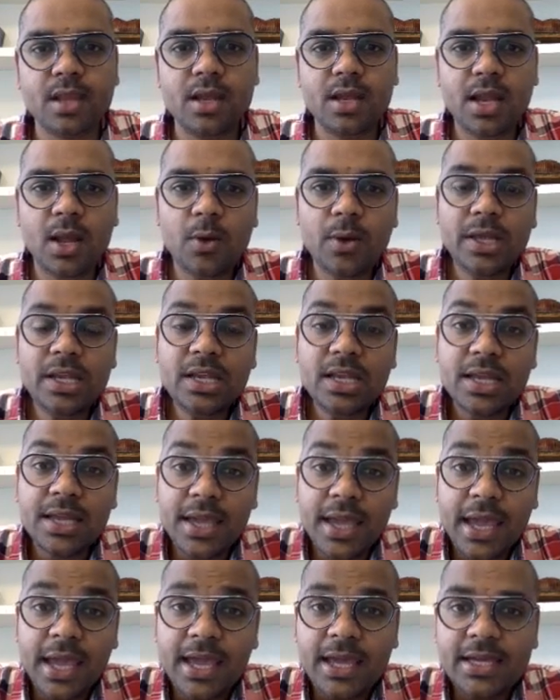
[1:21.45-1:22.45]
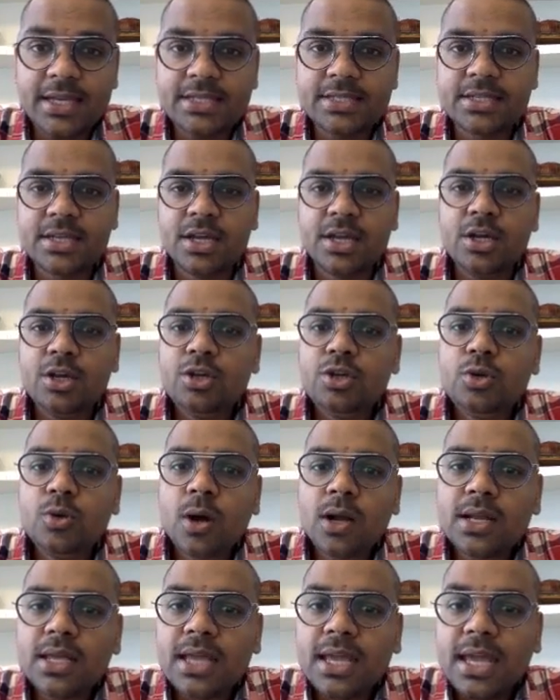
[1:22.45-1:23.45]
Now in cares, you
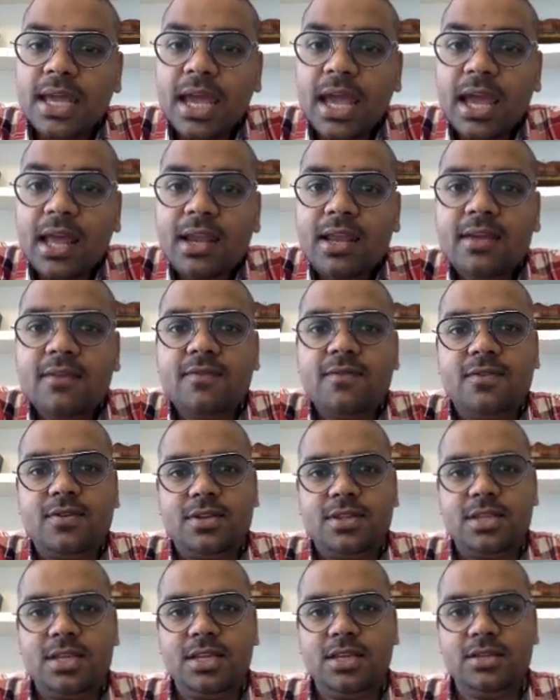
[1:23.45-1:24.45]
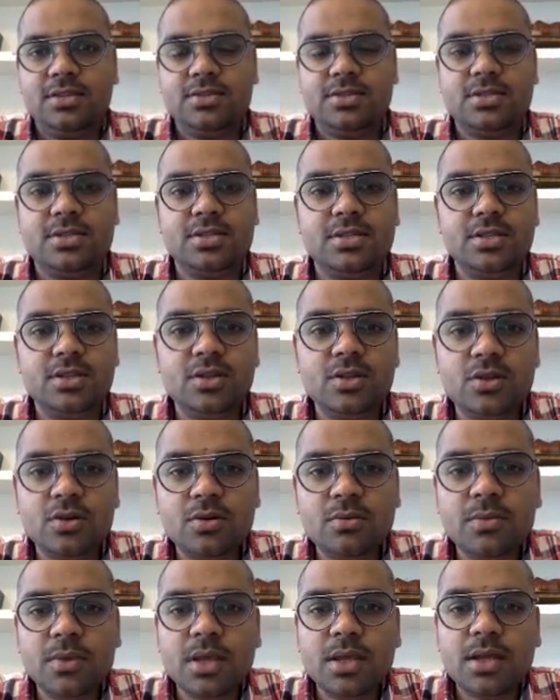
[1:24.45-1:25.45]
are caring for things, you
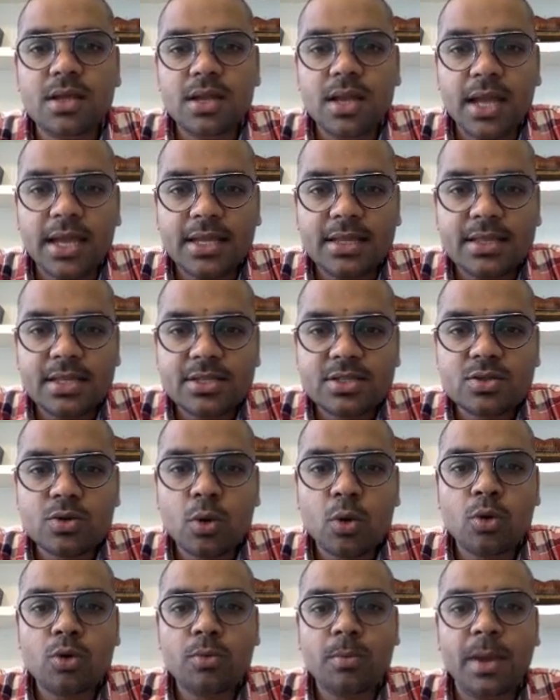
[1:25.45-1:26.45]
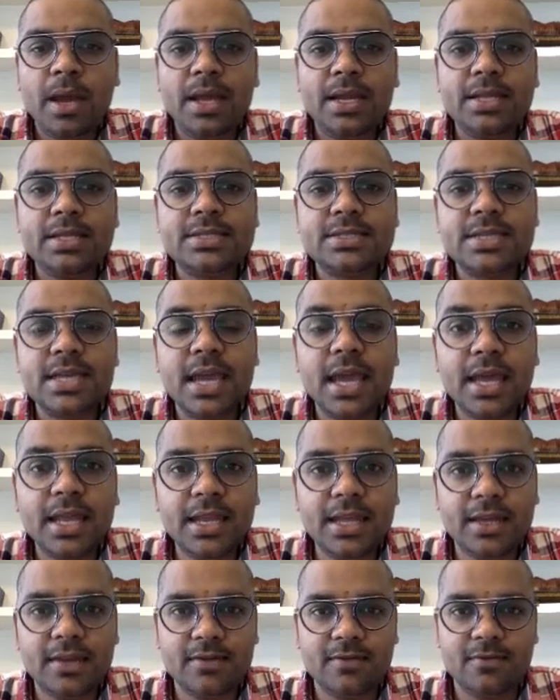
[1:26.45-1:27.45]
know, like this old man is
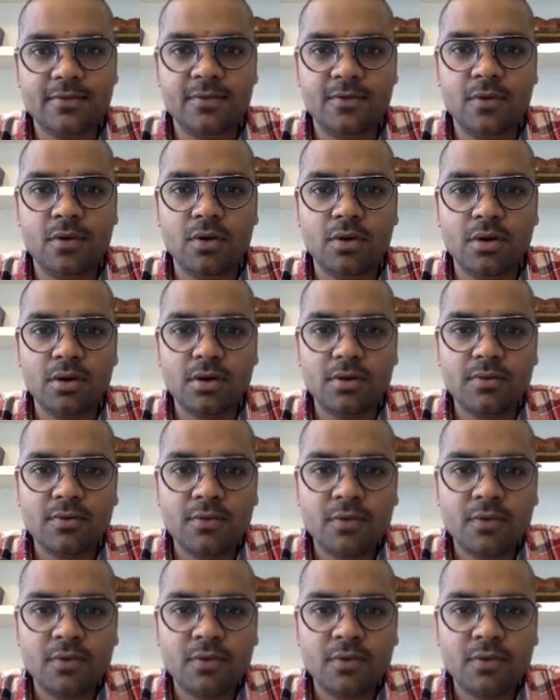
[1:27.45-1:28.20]
caring for